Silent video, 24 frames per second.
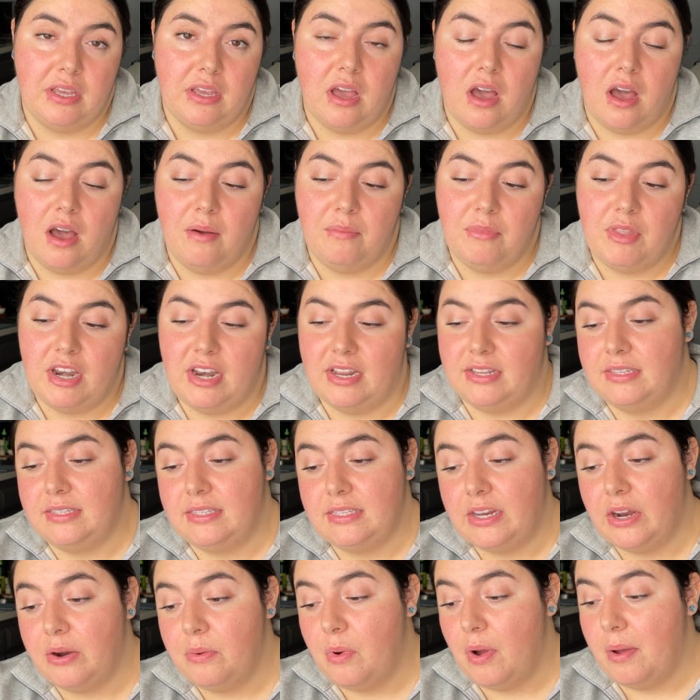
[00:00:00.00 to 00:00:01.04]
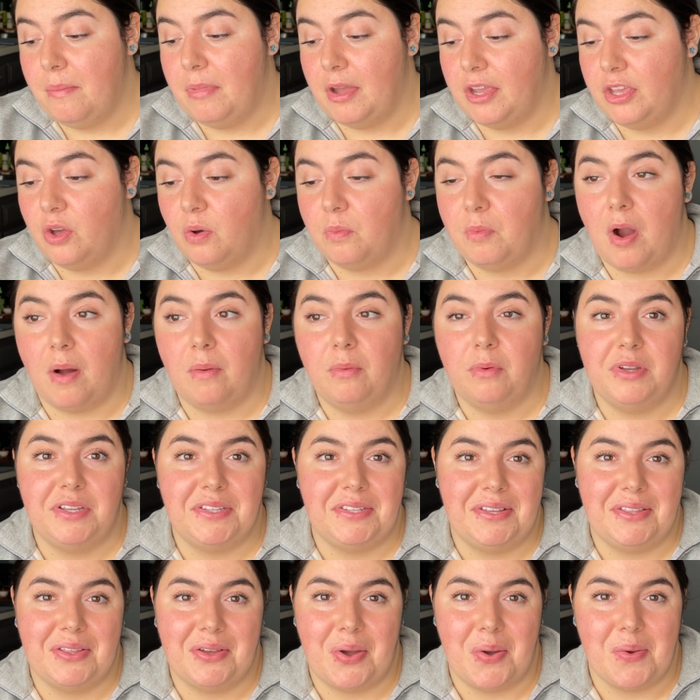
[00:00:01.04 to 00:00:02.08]
the Necessaire one, but you'll probably
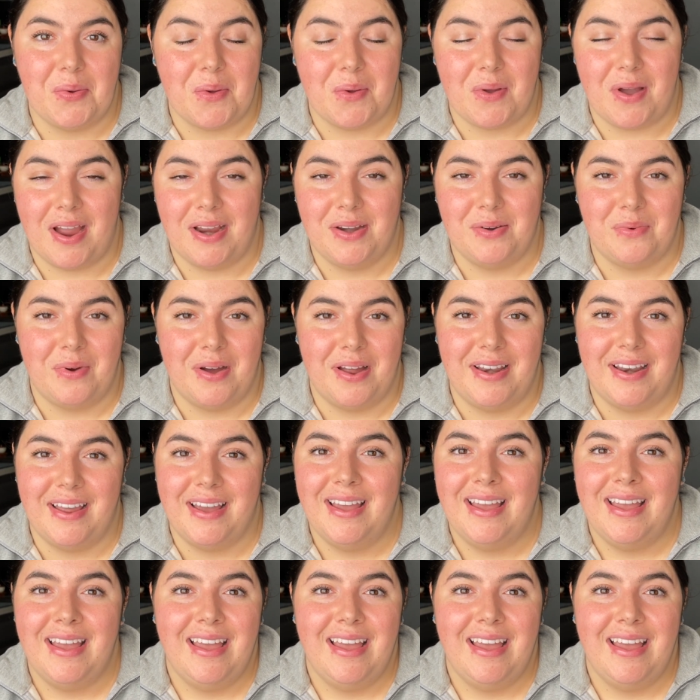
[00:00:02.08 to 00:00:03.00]
see the Coco Kind one